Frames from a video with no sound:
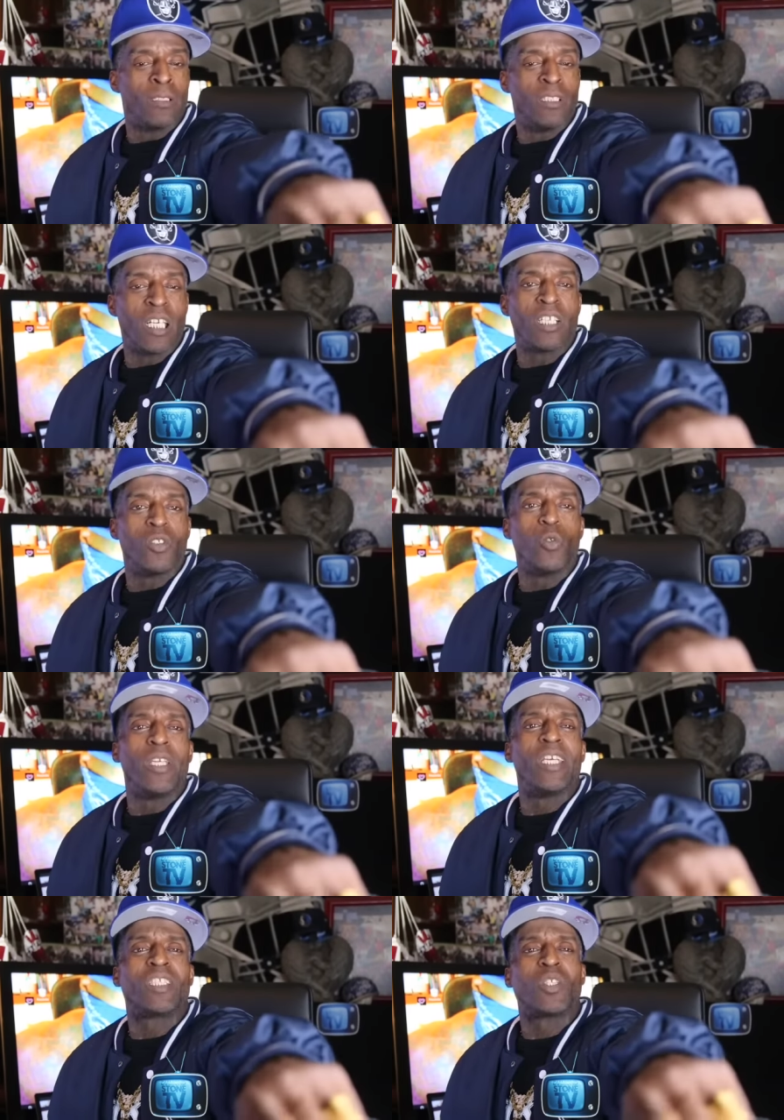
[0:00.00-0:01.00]
Nigga, you
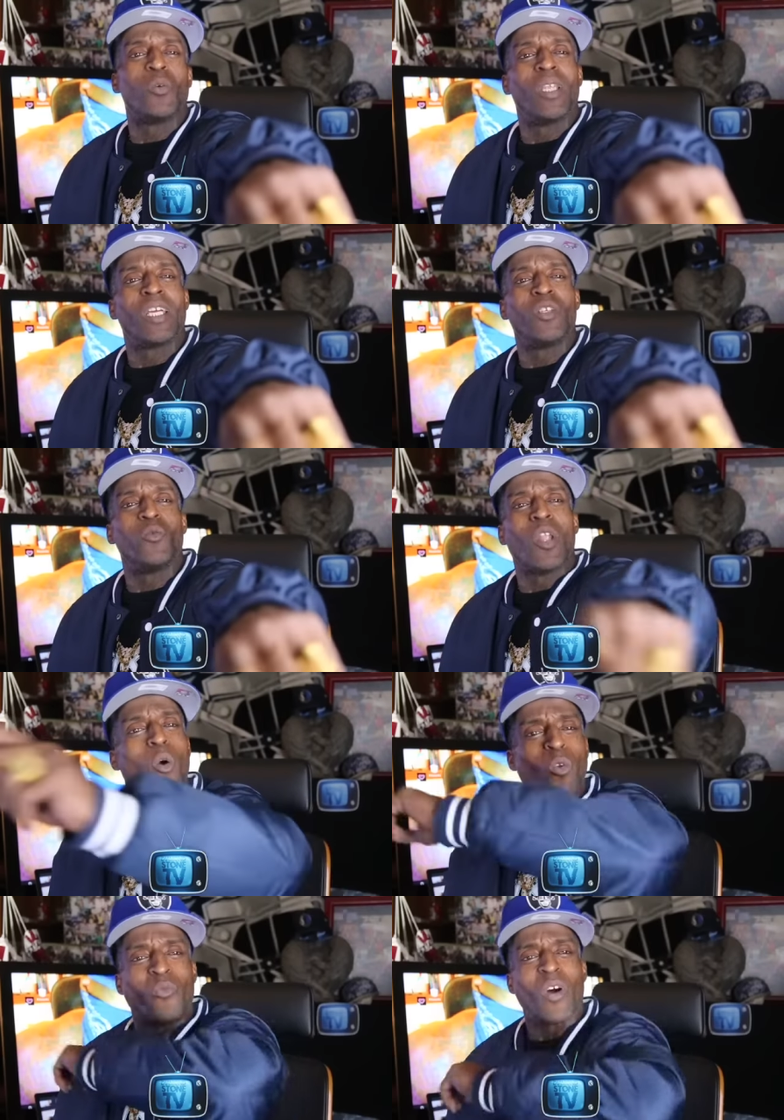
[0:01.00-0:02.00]
did too, nigga. You
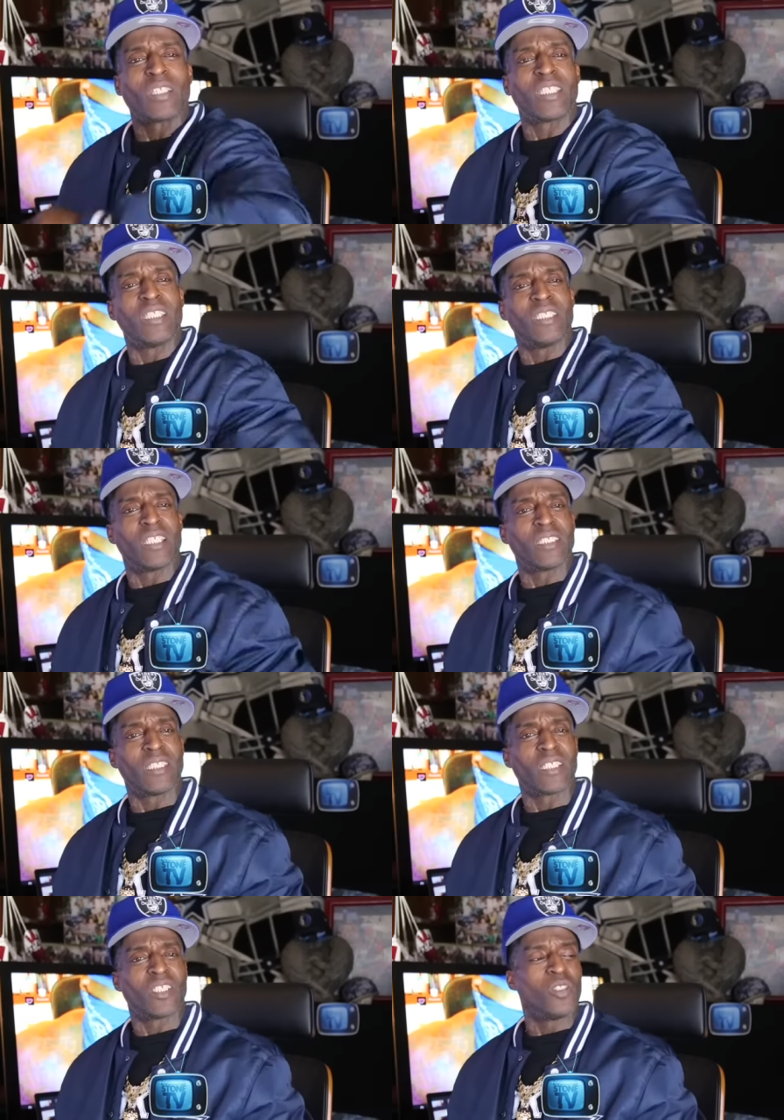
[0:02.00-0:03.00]
know who the fuck these niggas
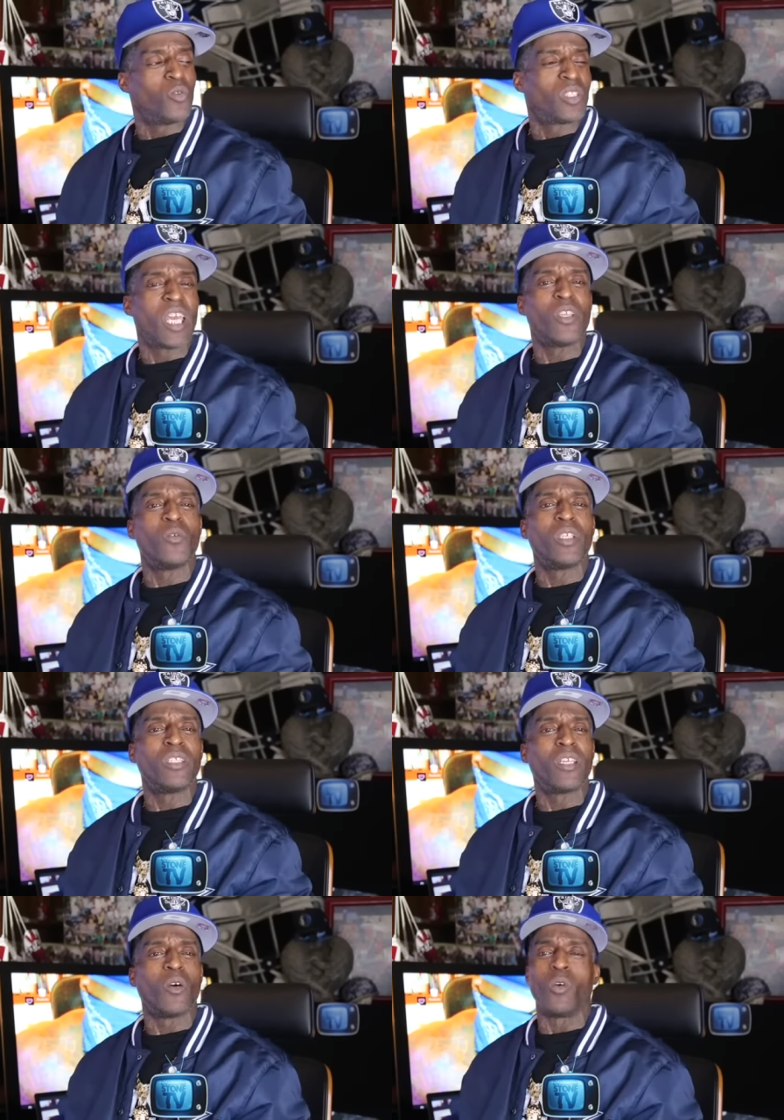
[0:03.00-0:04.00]
is because you said you
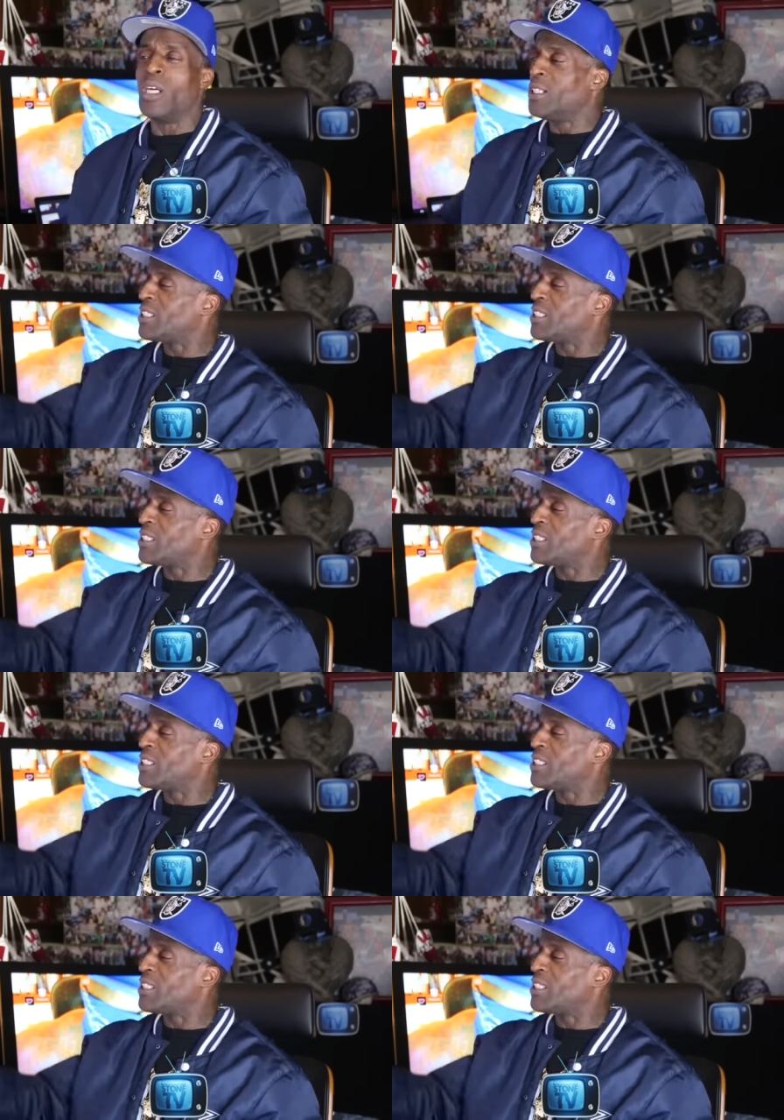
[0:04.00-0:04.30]
didn't know.